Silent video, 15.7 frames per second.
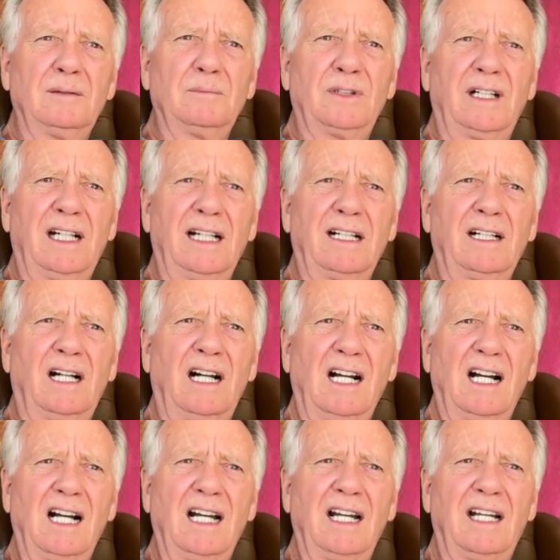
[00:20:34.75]
but it had a
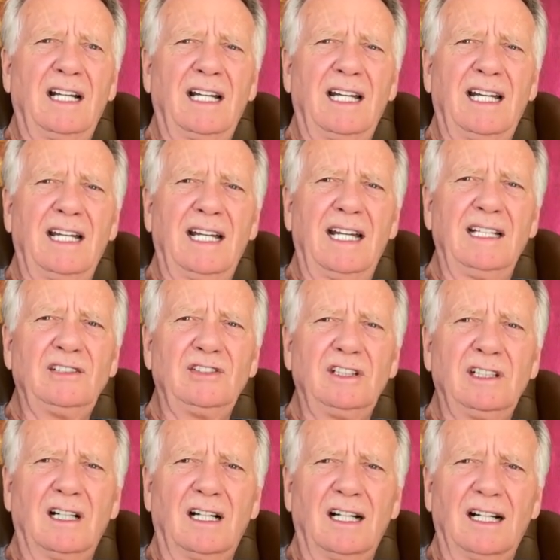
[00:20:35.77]
high
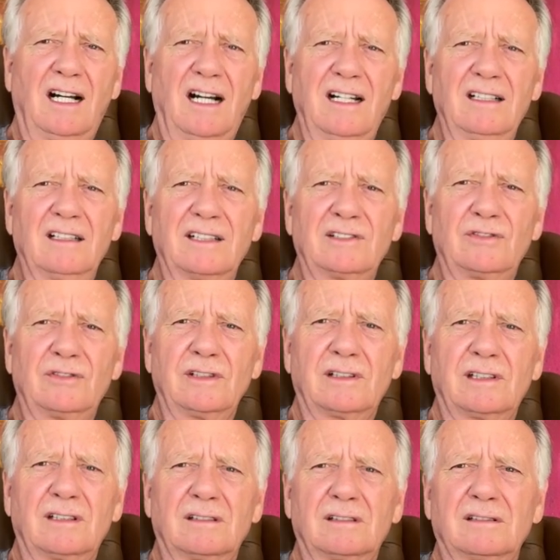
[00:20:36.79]
HEI, high
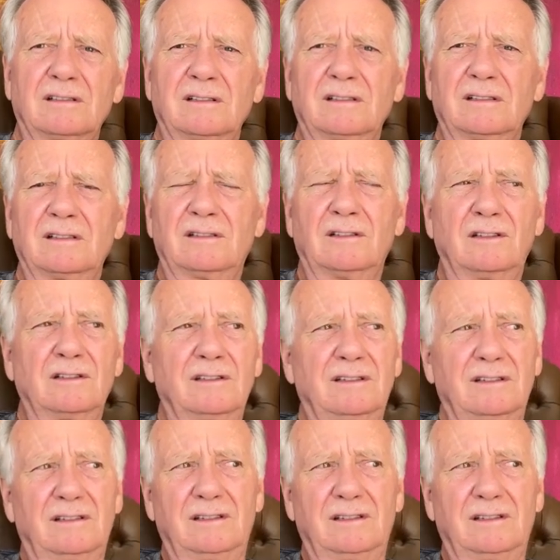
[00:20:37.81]
electrical